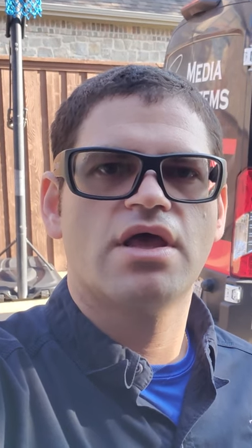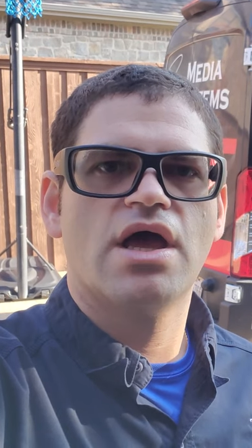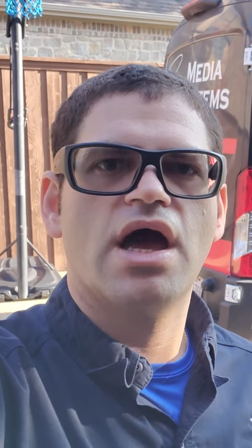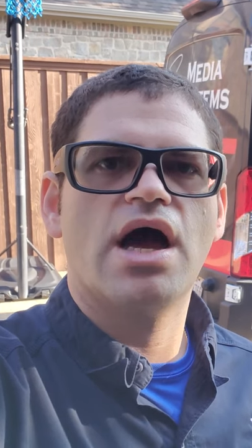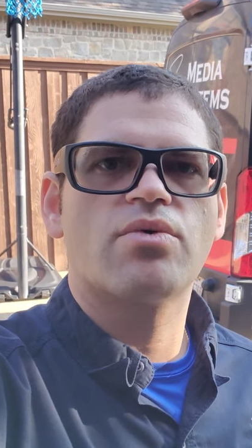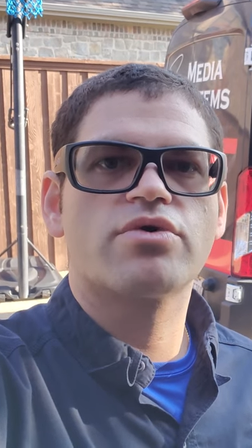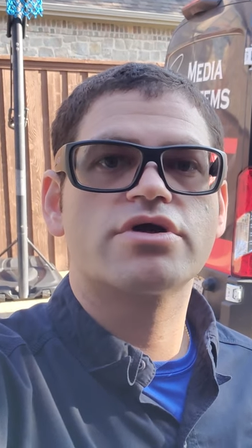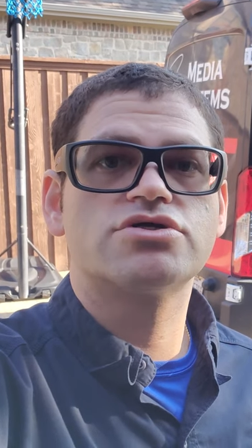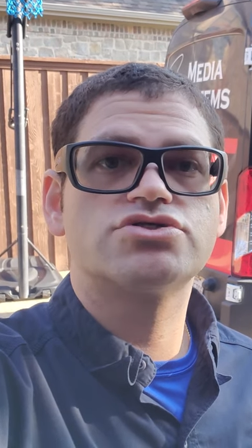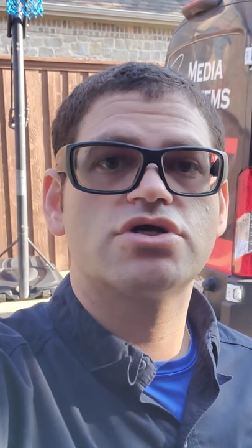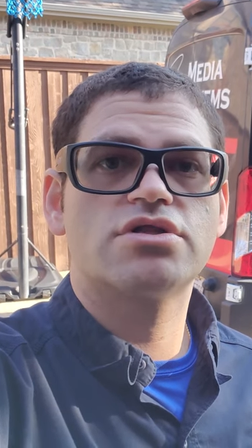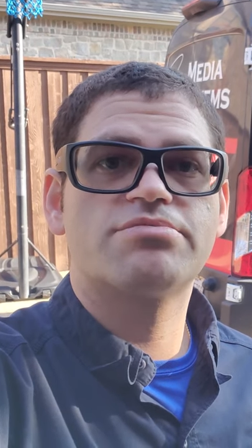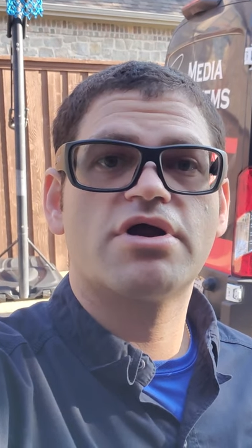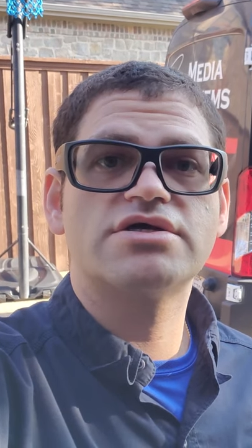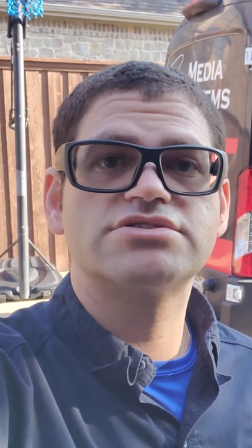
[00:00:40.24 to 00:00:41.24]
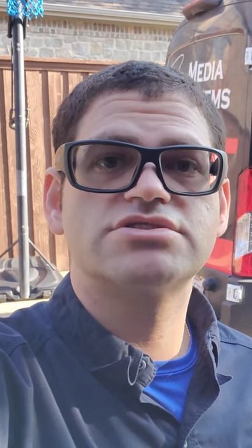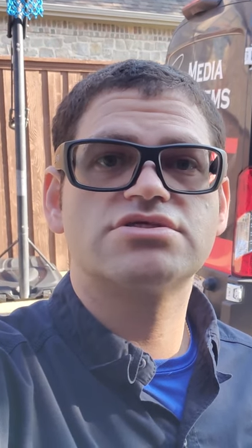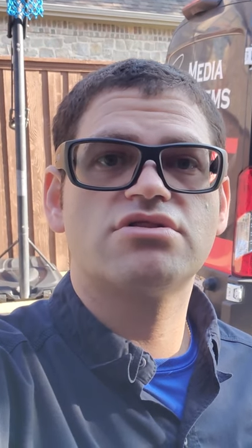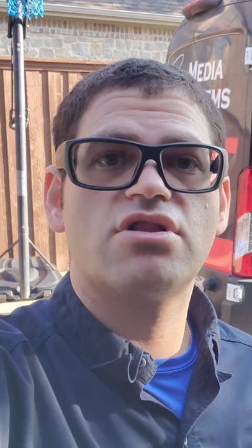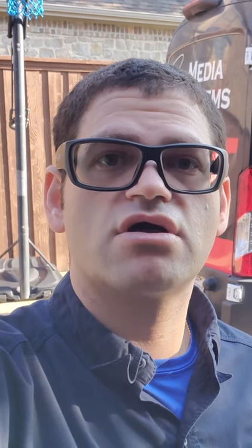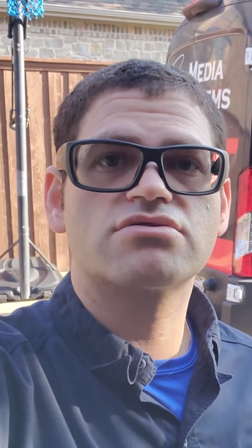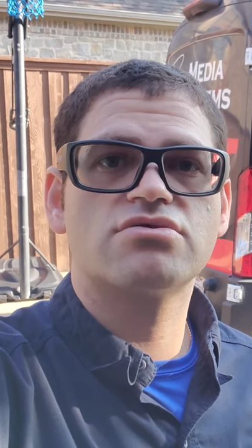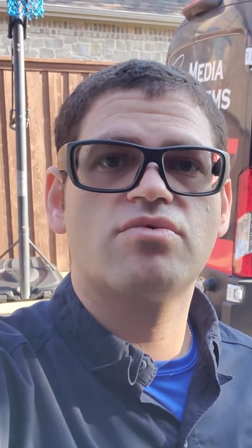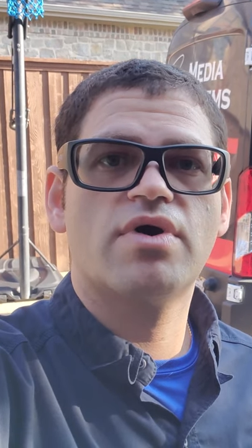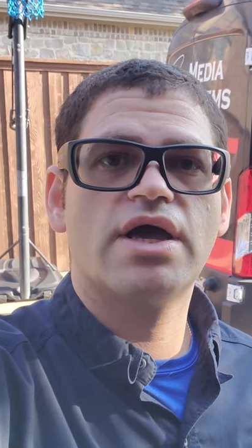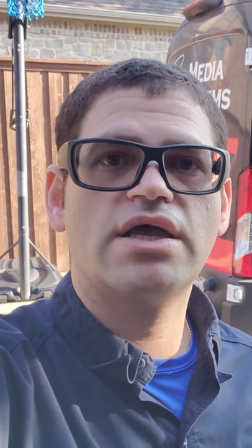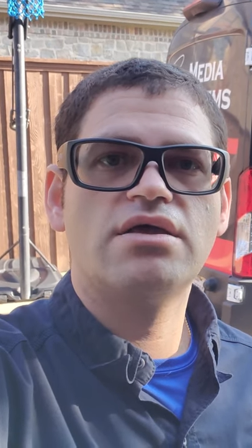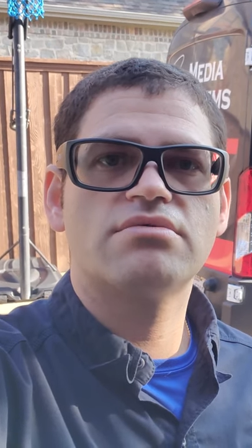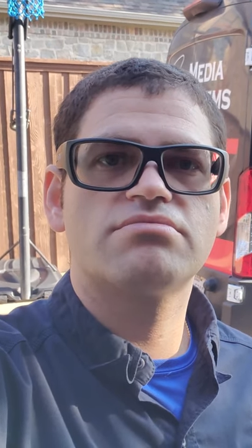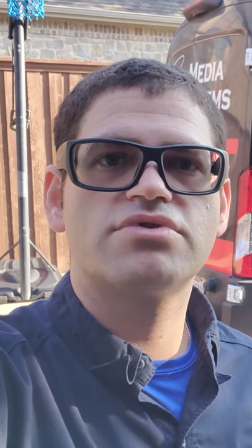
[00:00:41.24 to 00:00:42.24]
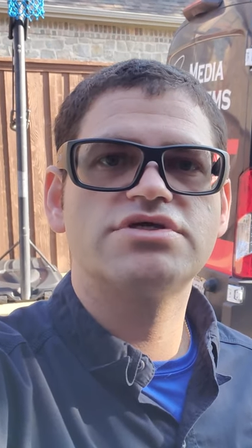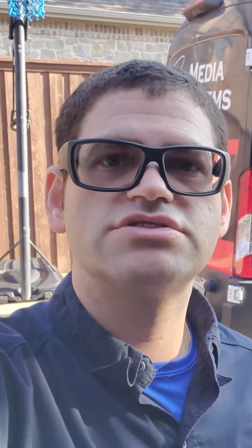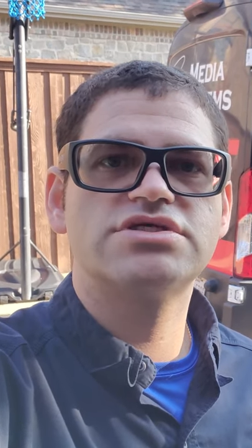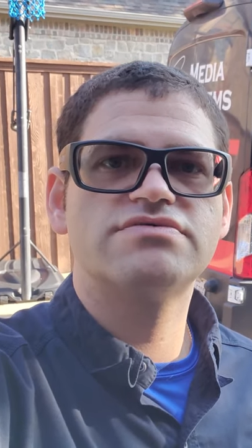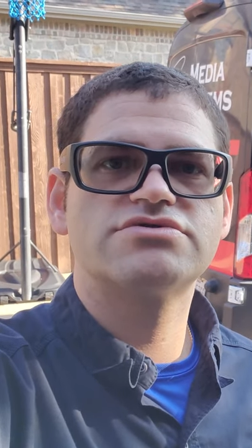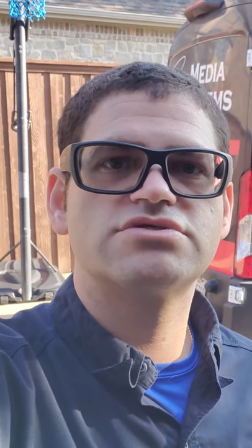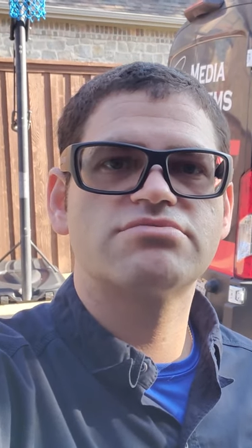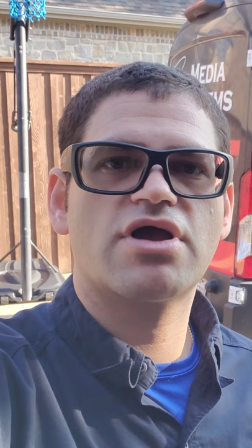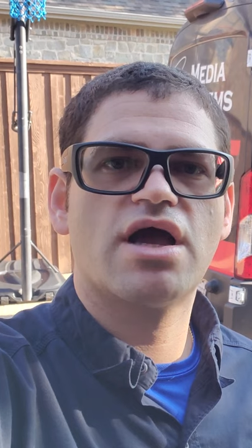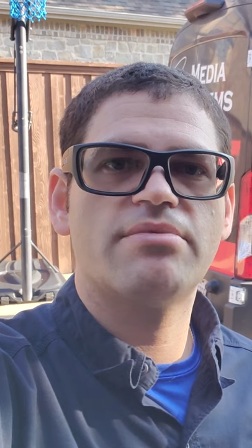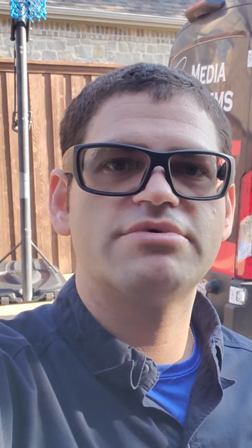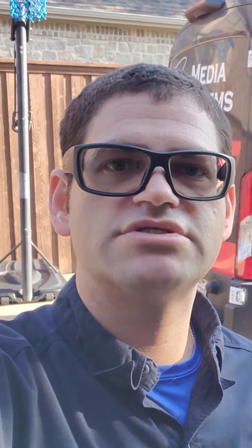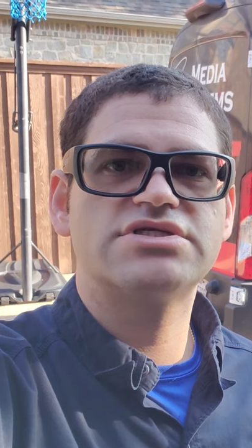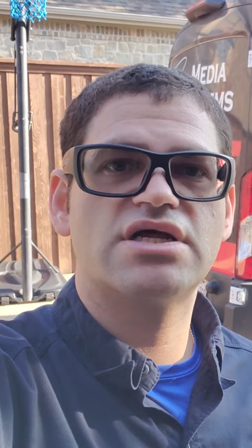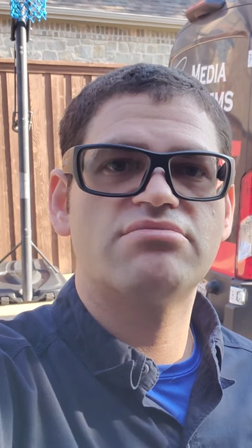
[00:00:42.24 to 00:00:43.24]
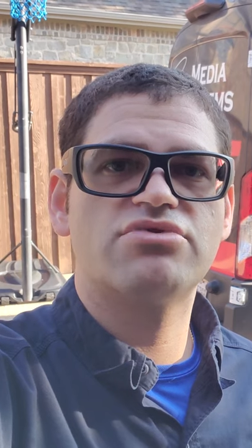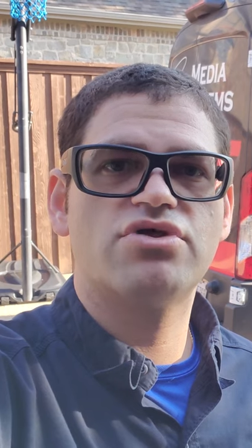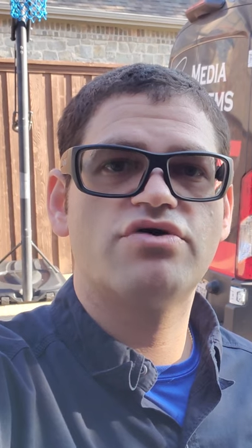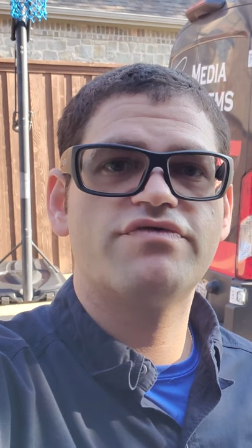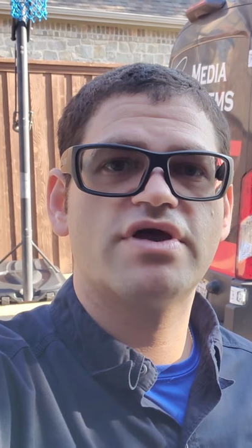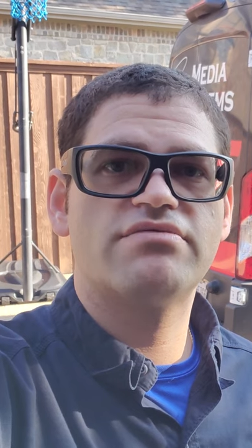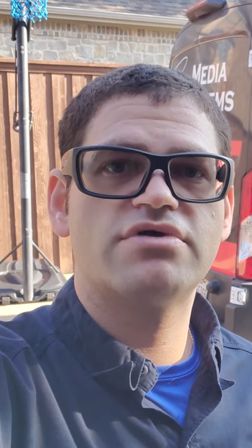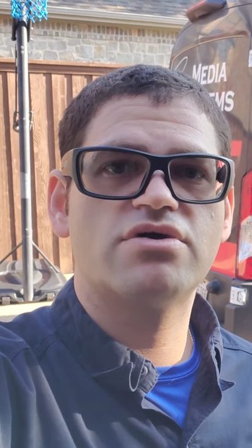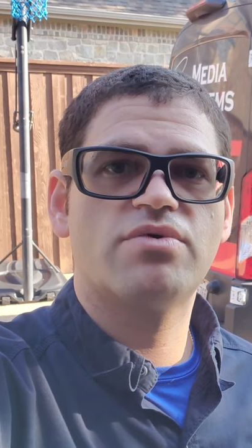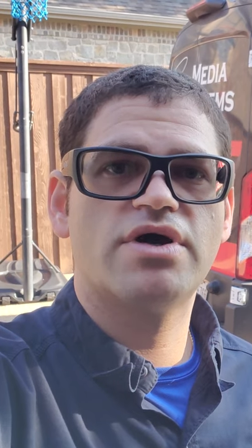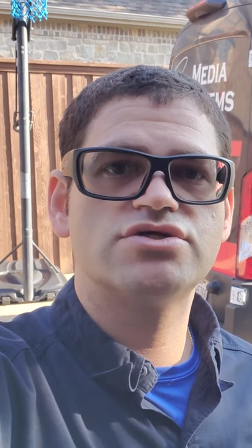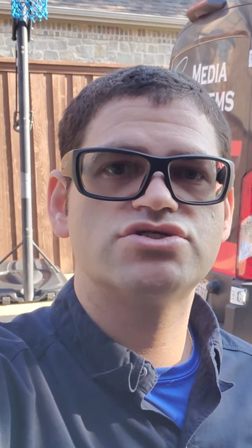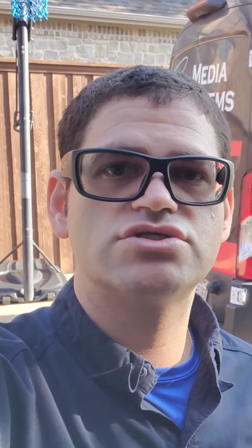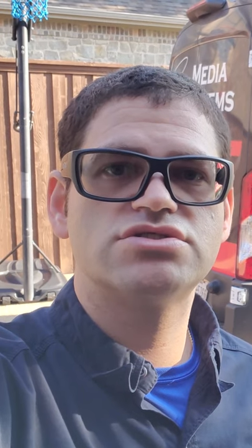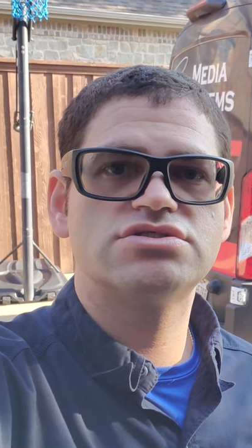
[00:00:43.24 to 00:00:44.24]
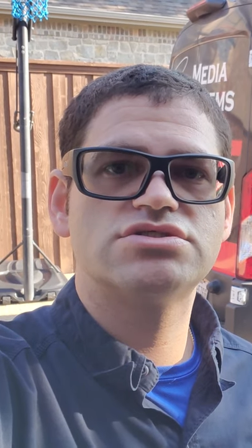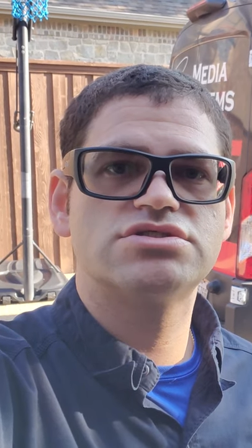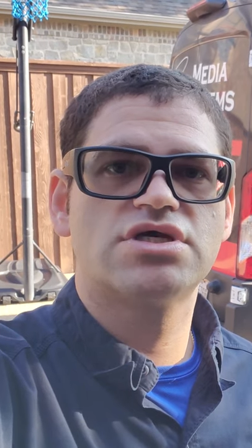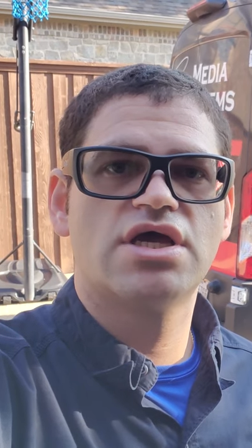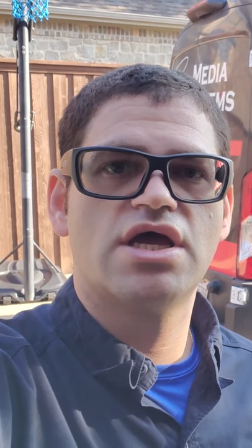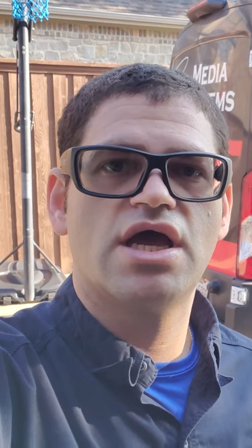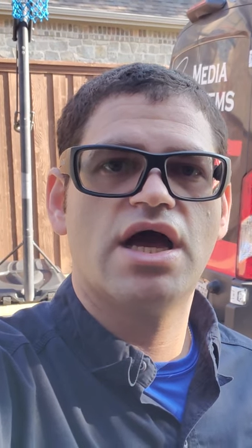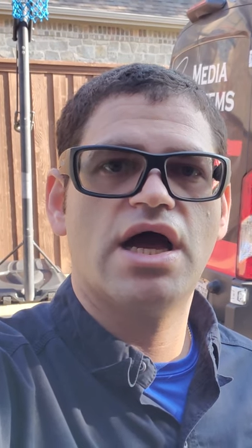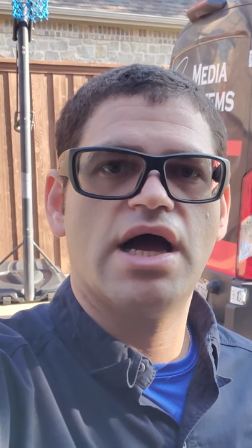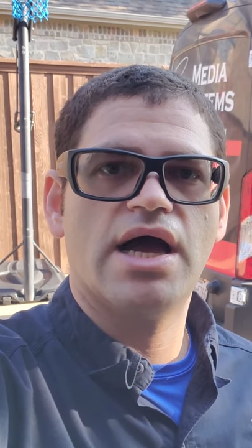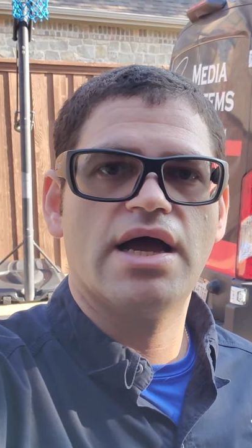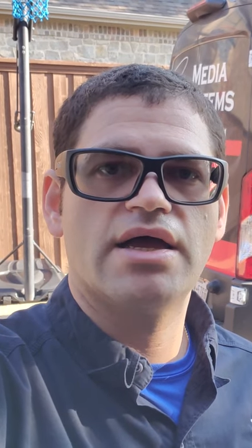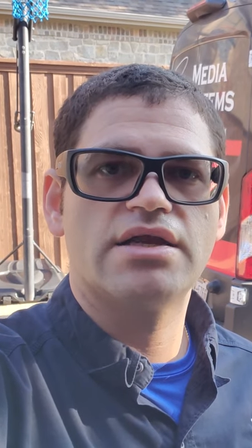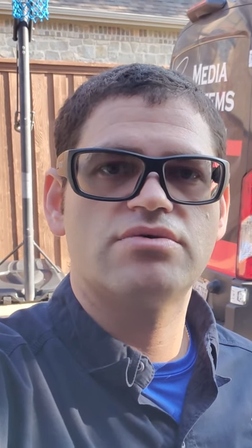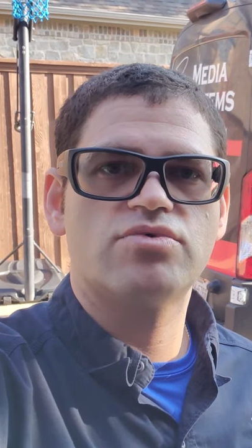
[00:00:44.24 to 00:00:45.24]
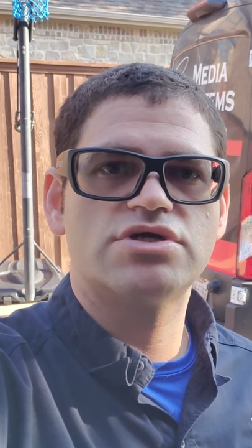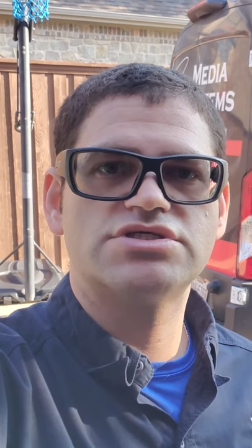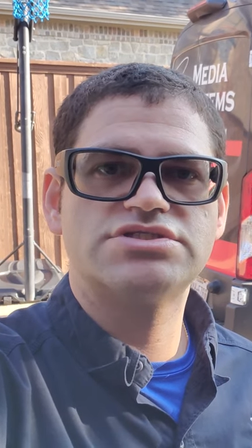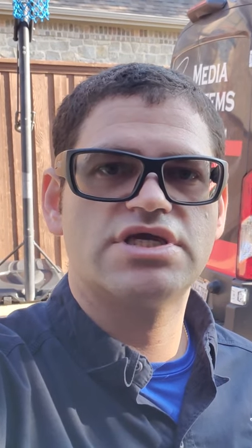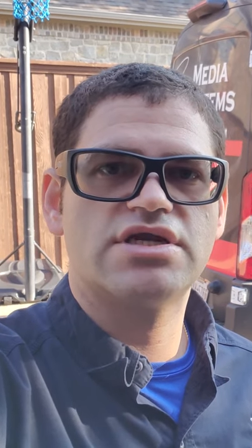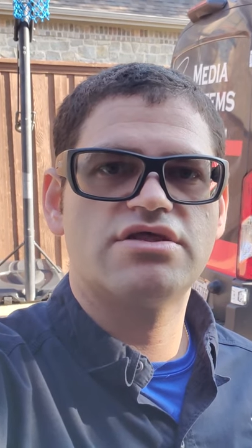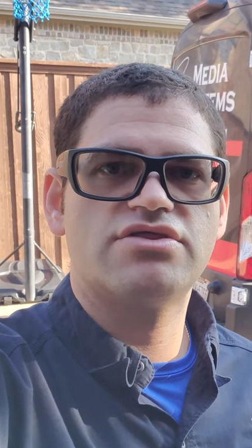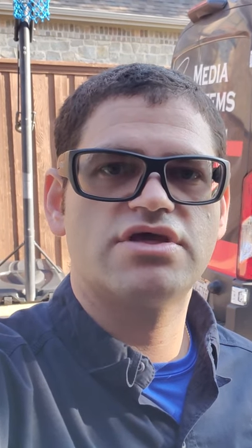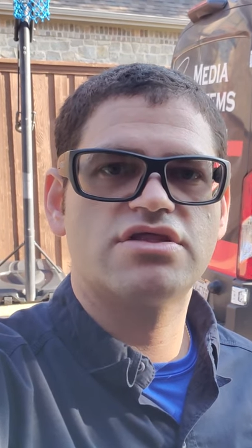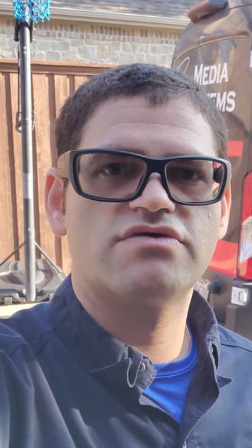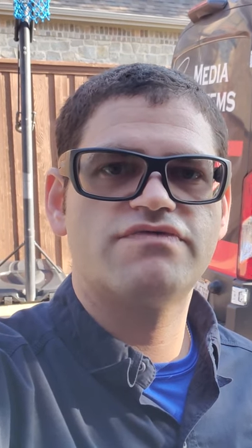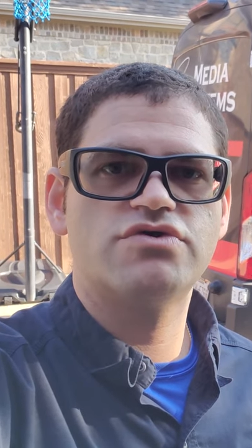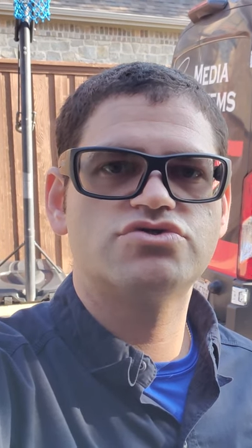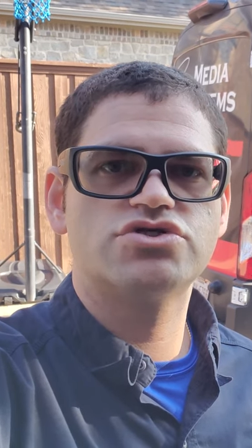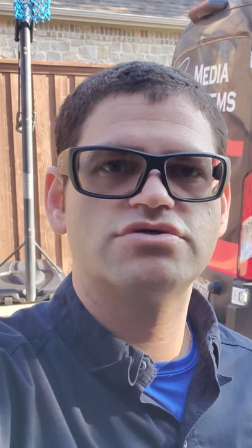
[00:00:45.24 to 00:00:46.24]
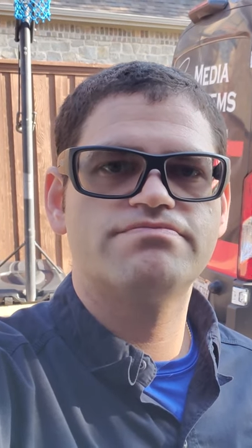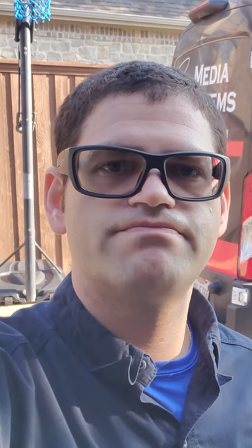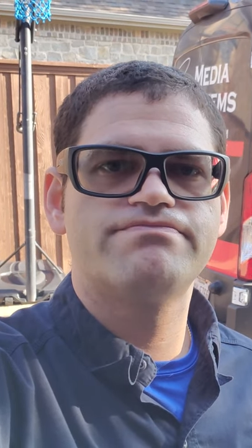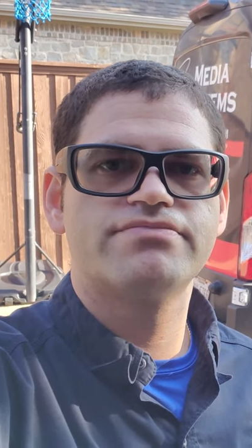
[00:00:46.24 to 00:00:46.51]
Uh, we're gonna show you the process along the way. Please leave us some comments down below if you have any questions uh, and wanna see anything in the future.